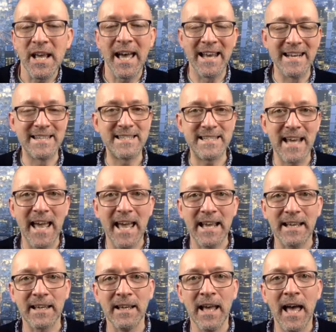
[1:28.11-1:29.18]
and
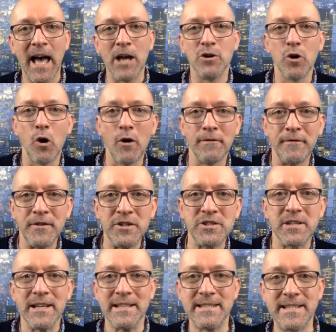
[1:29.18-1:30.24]
tech and offers
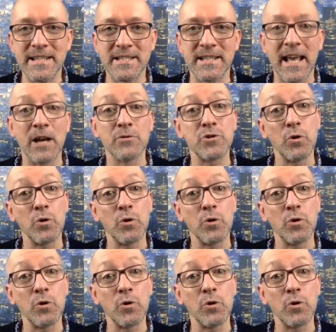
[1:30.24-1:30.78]
and discounts,